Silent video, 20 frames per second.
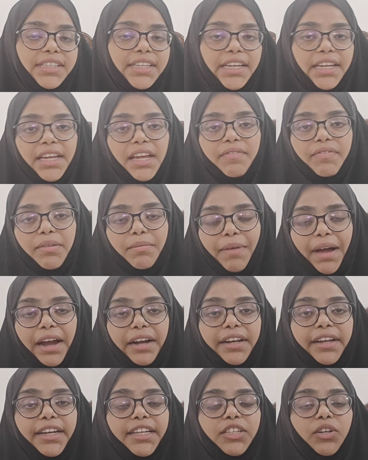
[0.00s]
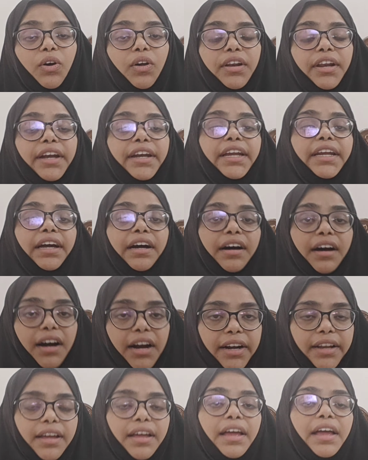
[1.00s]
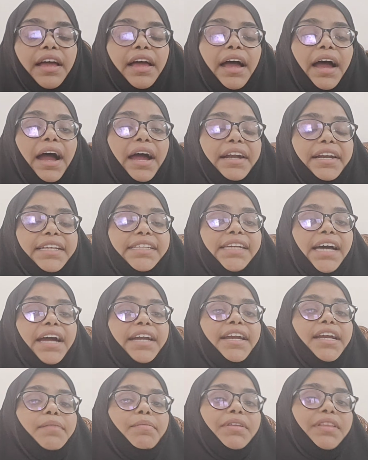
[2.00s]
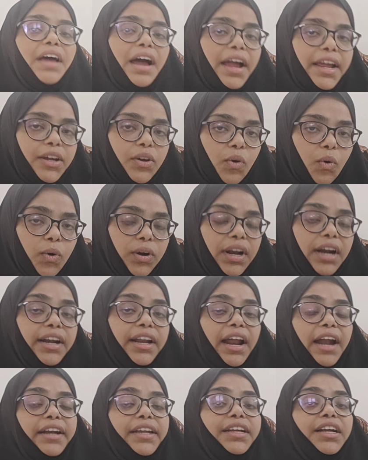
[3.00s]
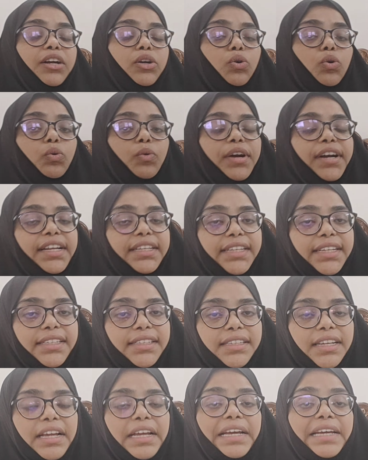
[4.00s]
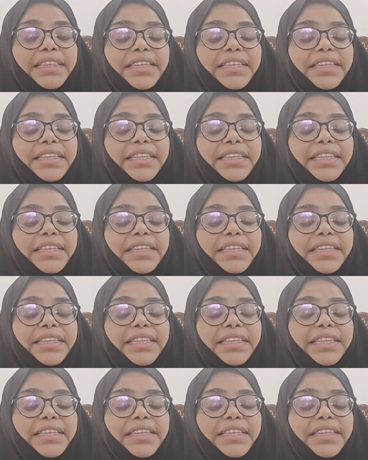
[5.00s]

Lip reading: See, if a matter is already heard and decided by the High Court under Article 226,